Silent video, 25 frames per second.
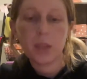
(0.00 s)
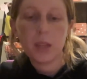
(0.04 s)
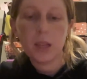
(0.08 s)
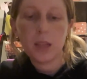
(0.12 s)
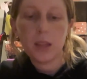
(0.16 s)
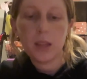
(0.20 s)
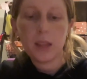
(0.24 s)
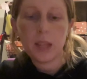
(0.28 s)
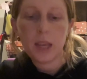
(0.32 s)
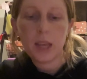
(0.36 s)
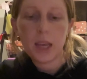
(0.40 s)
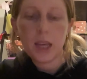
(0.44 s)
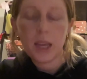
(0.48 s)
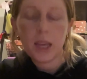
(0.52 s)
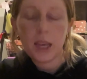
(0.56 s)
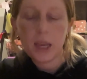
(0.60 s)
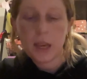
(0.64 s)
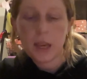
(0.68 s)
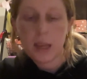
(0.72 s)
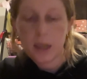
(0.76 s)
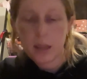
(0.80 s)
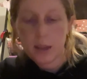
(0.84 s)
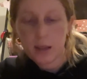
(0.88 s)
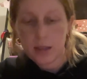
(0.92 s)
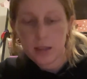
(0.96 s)

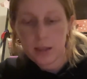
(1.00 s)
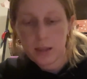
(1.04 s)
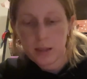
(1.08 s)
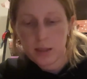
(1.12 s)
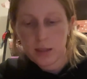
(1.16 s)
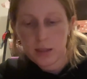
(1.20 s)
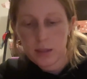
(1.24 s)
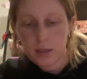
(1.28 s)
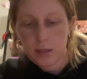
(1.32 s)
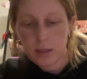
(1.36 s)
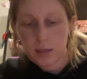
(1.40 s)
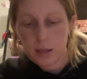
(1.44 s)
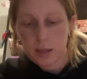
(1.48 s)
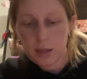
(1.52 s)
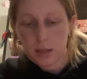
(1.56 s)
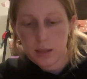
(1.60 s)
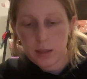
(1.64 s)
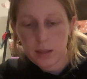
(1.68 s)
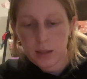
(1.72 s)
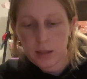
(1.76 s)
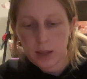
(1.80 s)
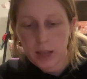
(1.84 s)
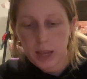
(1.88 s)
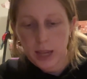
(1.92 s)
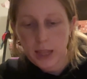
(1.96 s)
The
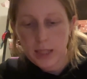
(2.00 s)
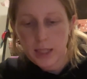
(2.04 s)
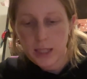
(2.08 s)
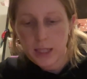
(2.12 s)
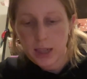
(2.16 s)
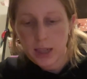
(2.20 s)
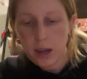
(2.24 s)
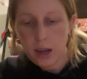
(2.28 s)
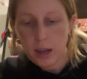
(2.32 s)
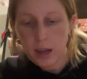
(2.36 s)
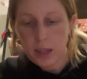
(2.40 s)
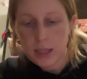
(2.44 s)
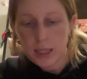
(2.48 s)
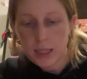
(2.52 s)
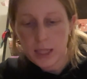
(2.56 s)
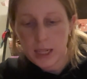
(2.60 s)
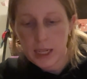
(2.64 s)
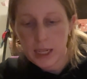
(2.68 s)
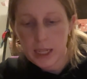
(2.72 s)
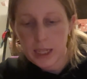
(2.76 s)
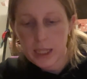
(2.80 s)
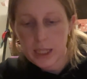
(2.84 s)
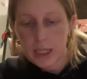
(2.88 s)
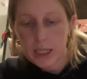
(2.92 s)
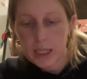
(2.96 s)

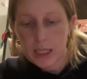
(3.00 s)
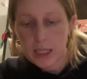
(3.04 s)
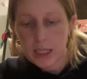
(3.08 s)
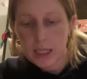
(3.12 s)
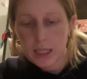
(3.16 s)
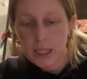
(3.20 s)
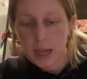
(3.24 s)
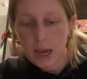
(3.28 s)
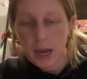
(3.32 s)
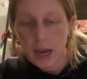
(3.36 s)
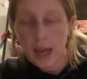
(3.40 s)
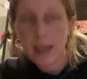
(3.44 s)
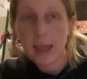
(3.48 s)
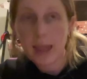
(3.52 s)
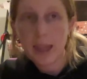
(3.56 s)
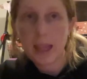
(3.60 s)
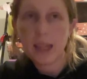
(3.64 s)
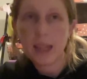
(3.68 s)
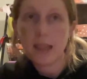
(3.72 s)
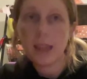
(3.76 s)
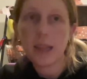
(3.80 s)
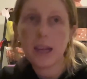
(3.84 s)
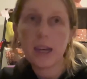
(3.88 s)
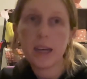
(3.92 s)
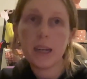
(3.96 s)
antioxidants, I
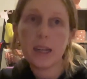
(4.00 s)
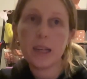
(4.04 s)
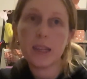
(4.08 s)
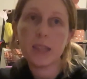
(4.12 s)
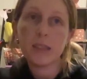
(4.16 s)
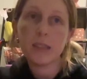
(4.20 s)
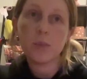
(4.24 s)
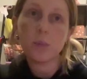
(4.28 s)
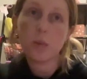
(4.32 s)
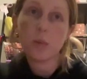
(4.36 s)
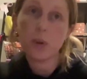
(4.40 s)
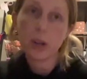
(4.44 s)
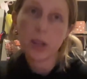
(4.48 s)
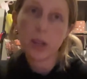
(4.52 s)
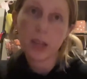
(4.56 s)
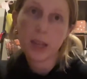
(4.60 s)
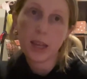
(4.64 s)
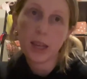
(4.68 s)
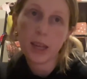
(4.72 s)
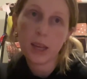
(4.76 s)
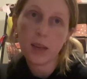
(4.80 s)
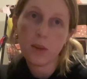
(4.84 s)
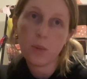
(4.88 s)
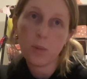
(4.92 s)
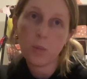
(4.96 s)
think that it is
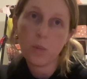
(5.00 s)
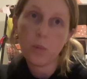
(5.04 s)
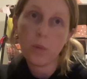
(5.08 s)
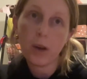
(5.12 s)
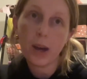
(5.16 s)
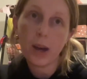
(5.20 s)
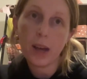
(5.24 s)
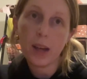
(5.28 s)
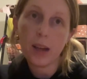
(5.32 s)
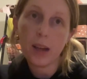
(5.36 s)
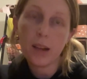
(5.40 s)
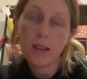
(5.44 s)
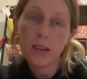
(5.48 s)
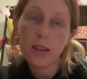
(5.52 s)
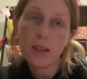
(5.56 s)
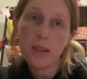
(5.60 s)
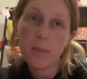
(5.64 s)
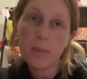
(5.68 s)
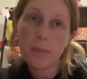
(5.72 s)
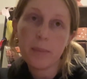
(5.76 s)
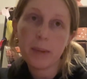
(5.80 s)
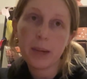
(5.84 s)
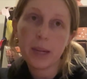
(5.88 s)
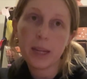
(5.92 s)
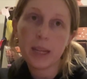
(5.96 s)
working well,
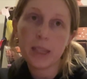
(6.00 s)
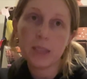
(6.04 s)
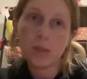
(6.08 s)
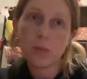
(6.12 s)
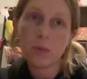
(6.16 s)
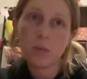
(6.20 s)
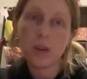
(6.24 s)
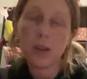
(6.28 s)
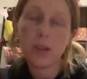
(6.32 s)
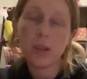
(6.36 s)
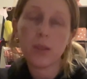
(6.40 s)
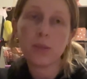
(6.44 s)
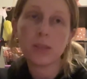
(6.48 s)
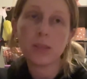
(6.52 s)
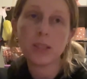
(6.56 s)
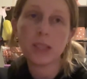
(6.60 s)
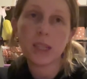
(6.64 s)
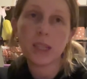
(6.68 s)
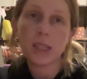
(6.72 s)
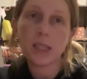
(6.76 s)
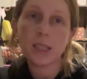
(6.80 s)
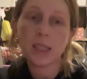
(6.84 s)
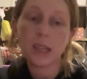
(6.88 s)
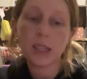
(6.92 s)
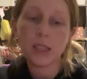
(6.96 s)
but it's one of those
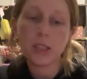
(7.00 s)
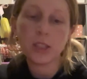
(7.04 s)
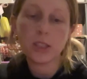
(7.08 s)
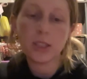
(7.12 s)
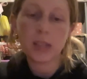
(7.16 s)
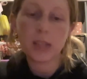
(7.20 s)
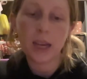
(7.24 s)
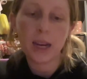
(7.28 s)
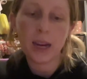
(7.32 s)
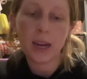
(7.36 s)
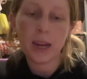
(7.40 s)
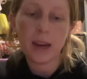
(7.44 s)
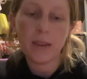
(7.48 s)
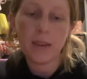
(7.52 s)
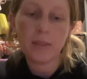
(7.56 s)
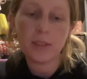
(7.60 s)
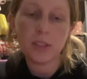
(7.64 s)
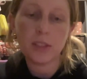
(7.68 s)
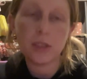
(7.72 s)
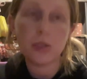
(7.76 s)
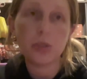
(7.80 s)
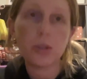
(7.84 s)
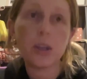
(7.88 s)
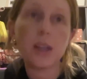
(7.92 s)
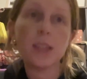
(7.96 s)
things I just kind of have to
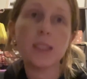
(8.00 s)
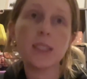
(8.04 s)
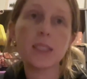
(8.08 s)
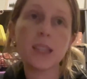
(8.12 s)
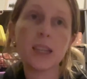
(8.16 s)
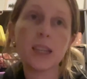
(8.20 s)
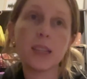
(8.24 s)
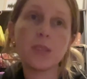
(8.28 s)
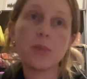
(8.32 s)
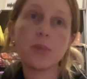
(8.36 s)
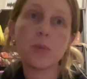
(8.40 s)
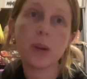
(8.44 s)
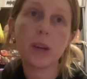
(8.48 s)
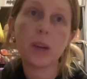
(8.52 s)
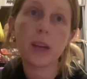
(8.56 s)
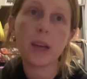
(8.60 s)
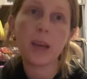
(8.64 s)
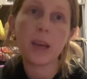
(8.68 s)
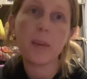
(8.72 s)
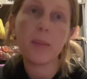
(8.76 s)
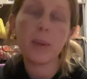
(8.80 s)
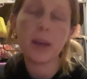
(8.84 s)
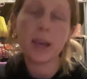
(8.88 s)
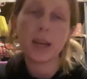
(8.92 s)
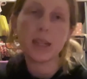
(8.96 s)
trust that it's
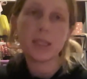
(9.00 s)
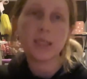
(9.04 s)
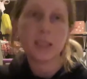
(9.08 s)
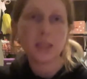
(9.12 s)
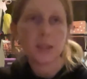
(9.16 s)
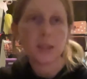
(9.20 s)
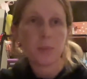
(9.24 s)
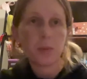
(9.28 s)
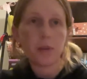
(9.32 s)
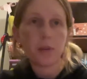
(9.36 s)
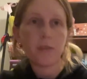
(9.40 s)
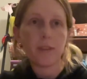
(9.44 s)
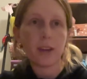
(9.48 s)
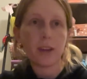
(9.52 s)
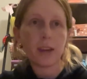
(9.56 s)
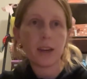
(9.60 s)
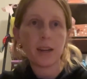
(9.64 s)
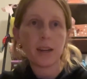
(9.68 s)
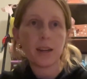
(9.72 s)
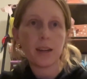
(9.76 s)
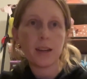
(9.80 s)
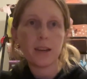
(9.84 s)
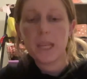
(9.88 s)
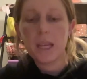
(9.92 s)
working because it's a preventative.